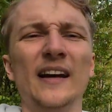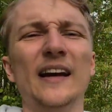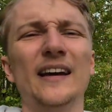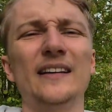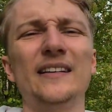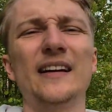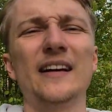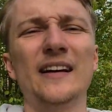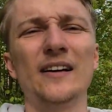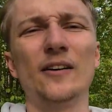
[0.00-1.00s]
And
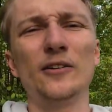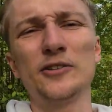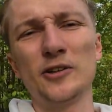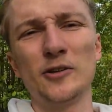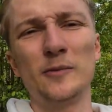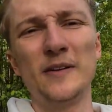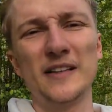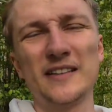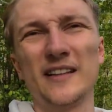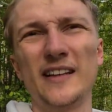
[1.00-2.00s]
also
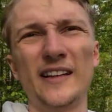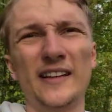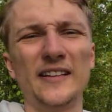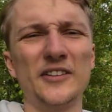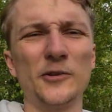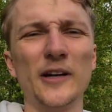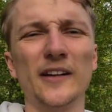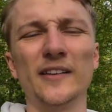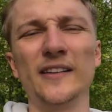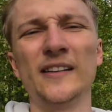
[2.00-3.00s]
obviously
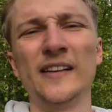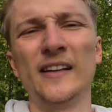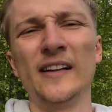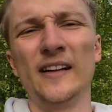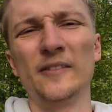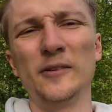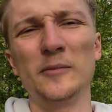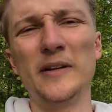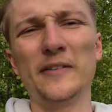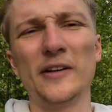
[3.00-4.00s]
Israel would
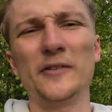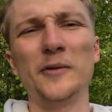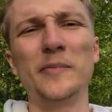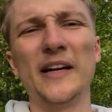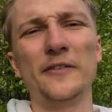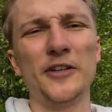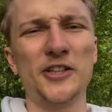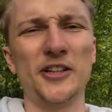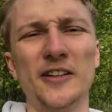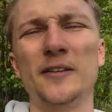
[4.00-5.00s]
be one of the
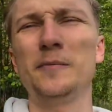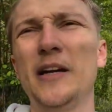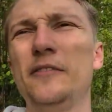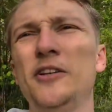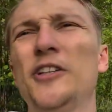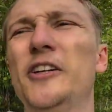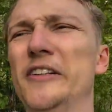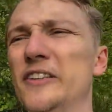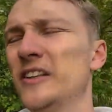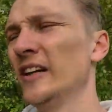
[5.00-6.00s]

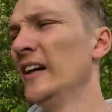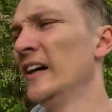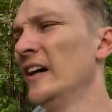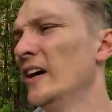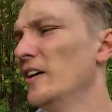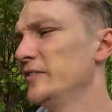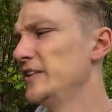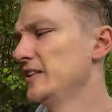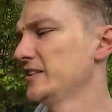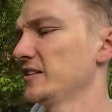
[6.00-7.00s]
beneficiaries of
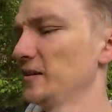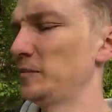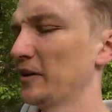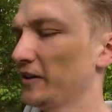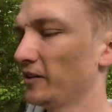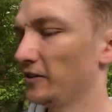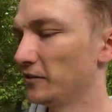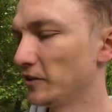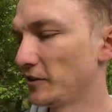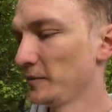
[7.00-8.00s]
this particular
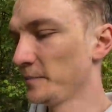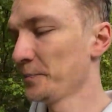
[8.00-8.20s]
war.